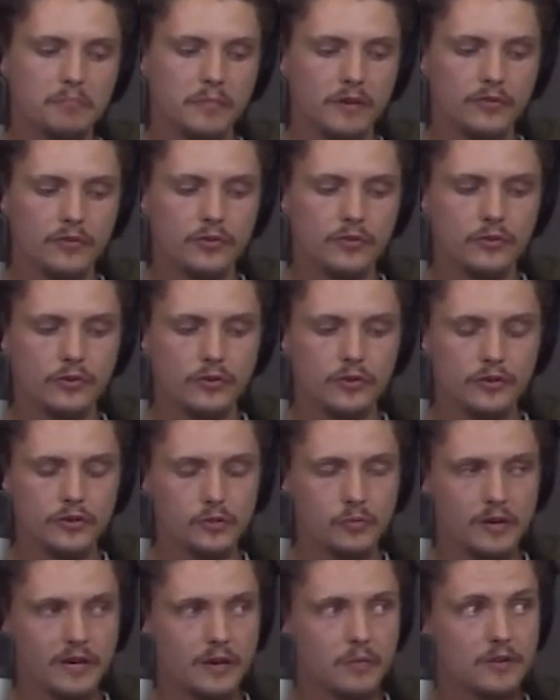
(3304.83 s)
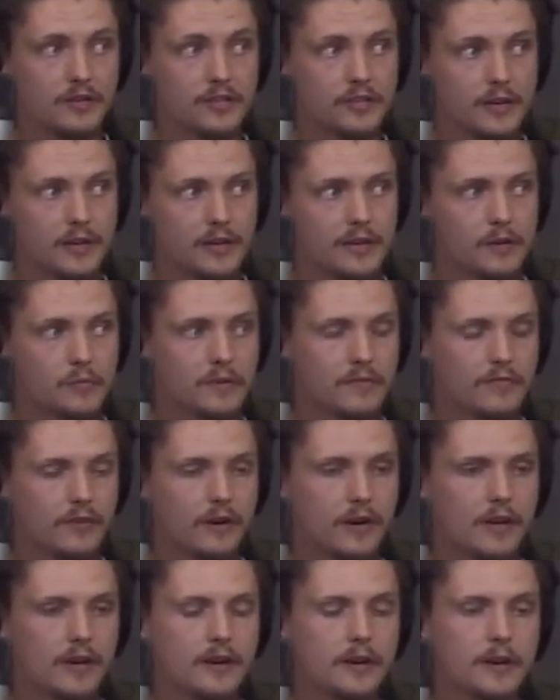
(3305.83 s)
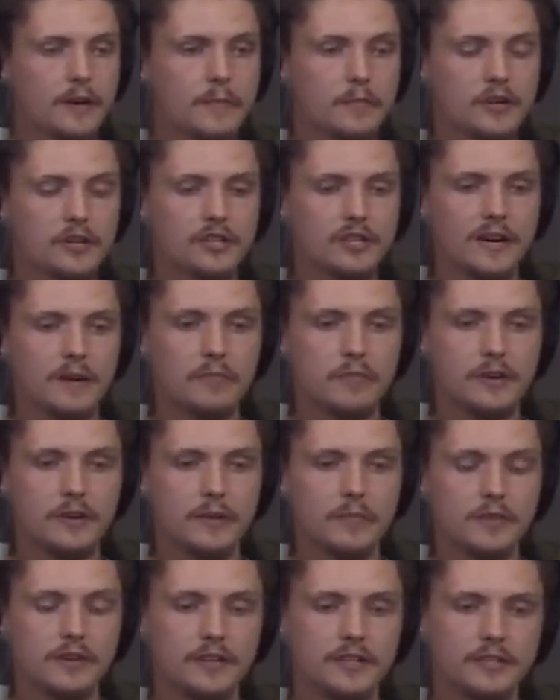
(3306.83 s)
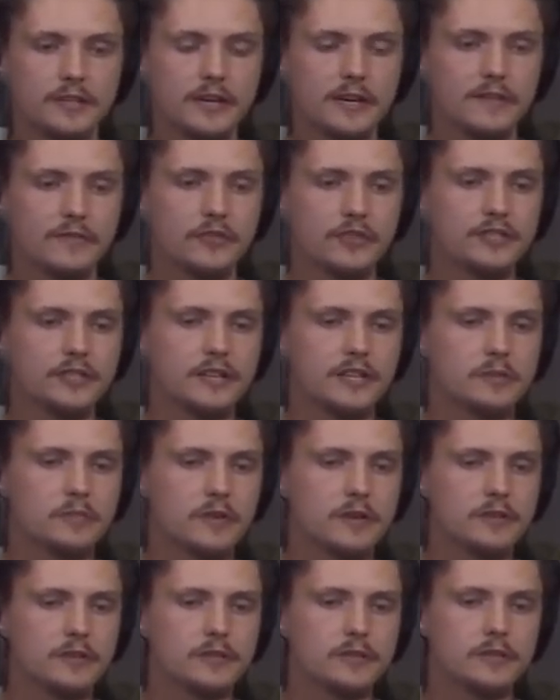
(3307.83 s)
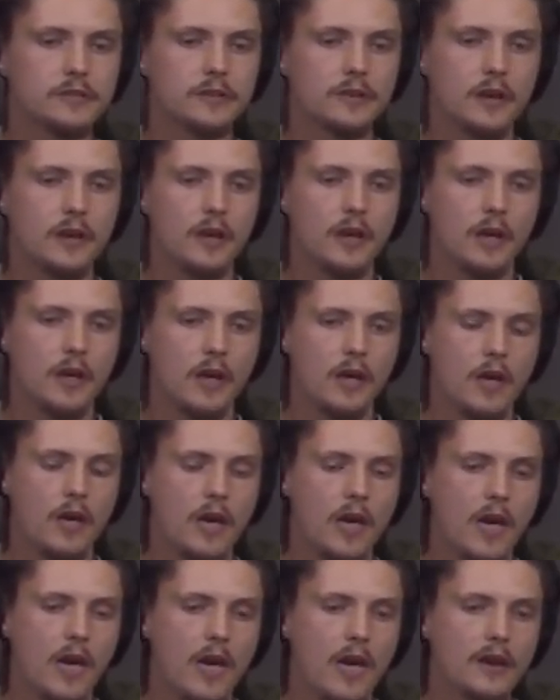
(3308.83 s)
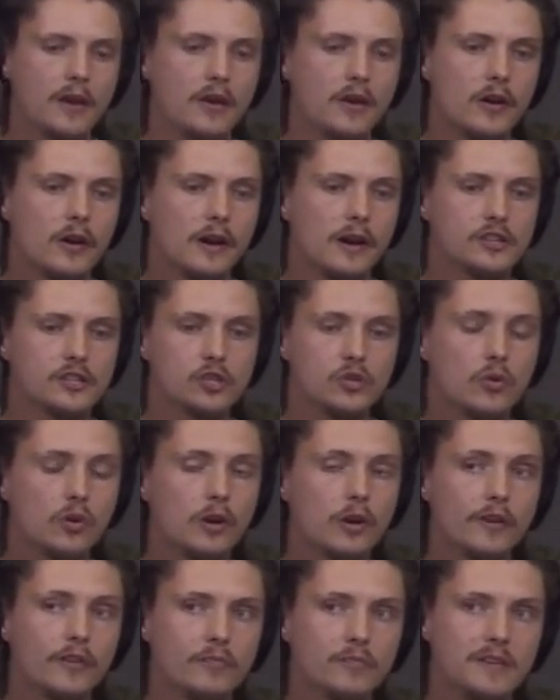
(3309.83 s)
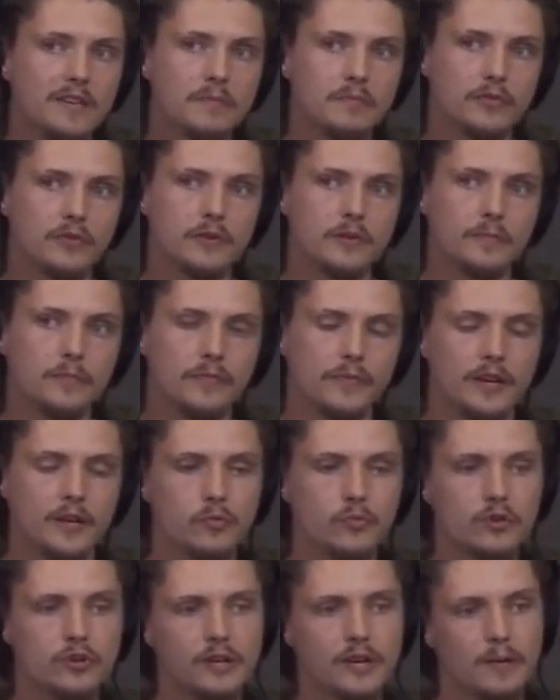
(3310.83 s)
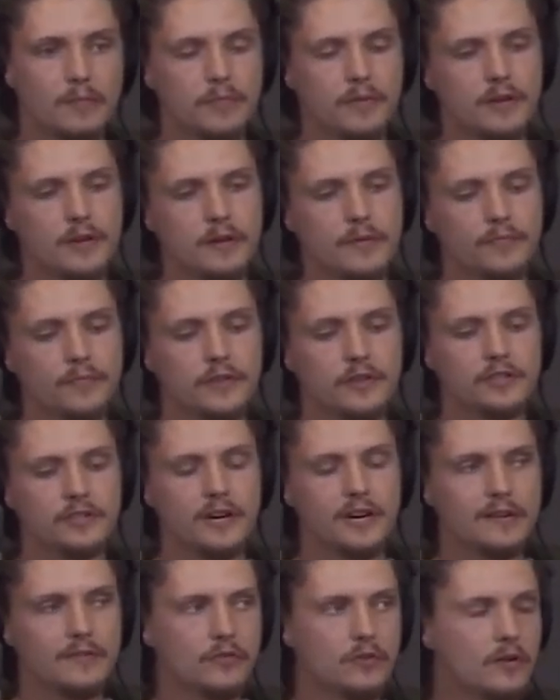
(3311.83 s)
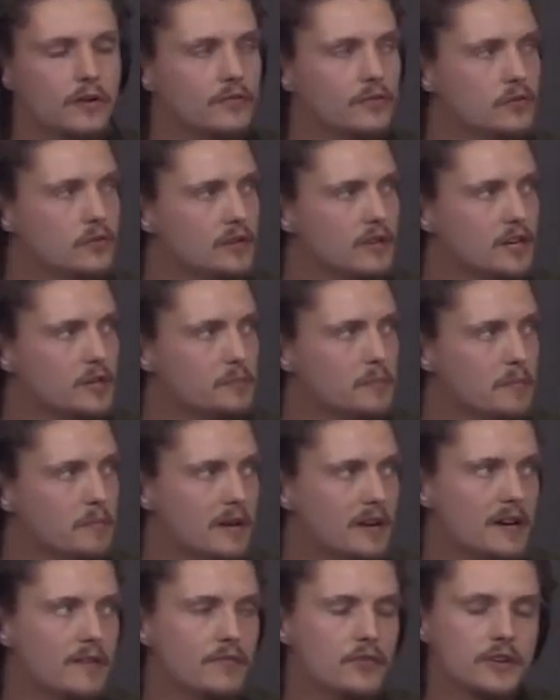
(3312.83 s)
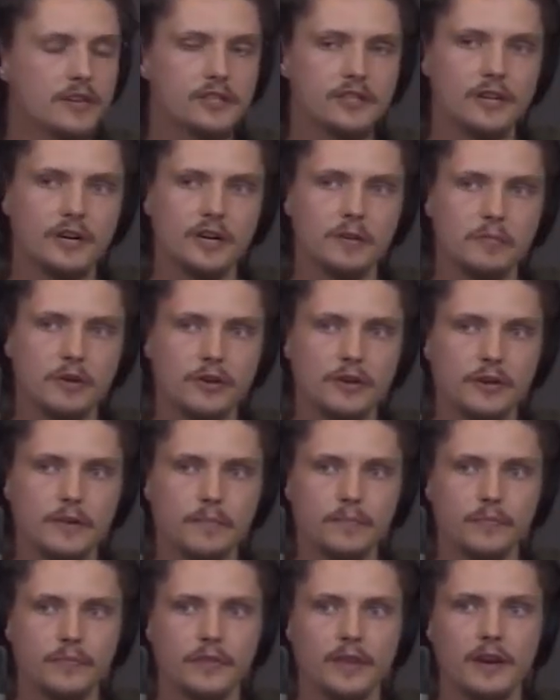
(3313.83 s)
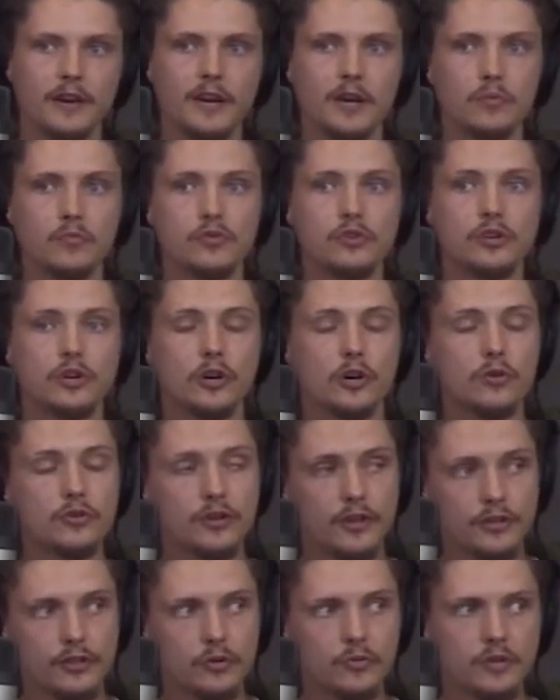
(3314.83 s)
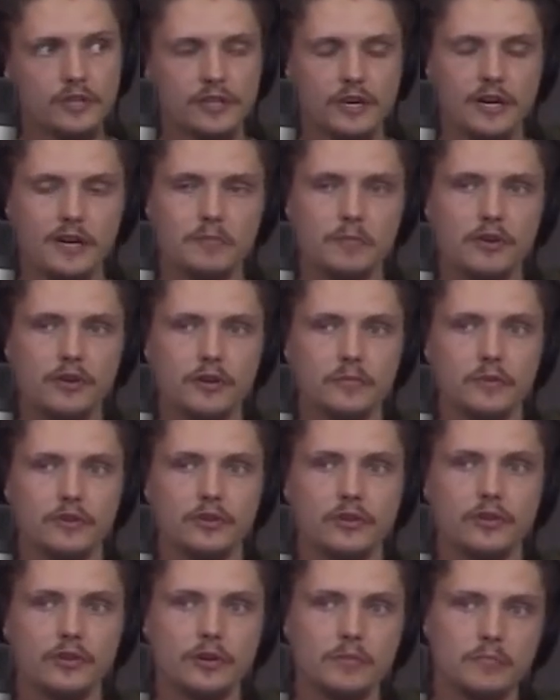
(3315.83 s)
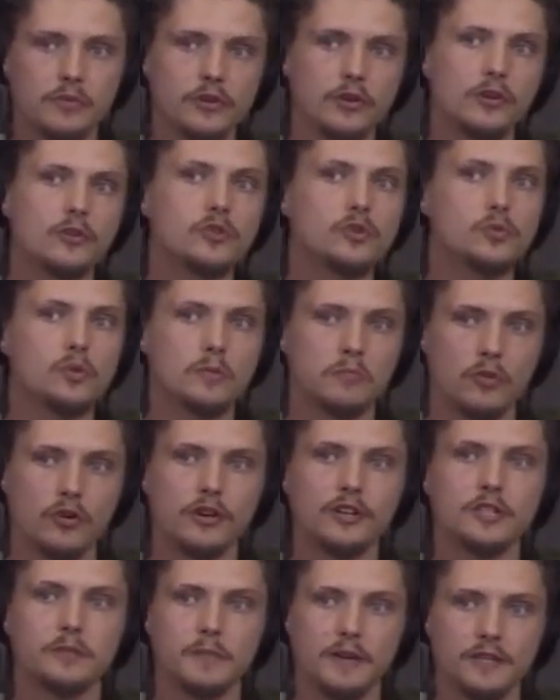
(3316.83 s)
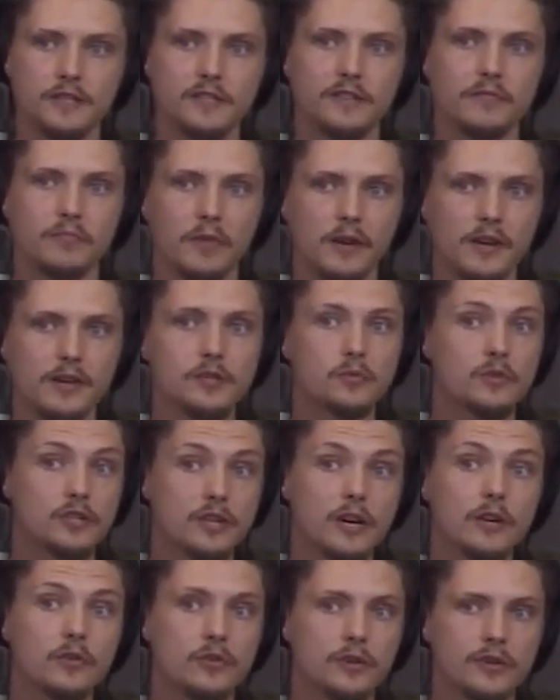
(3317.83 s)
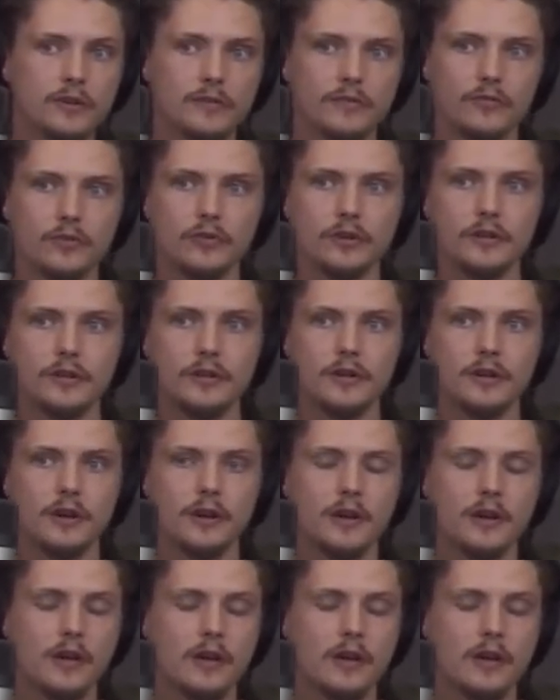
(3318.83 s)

in Peru because when I was staying with Elena, my shaman, I mean, I stayed there for six months. And uh, I saw a lot of people that would come there, stay there for a few days, prepare for the ceremony. Then they would go, not do a ceremony with her, but go to a more expensive place, which I couldn't afford.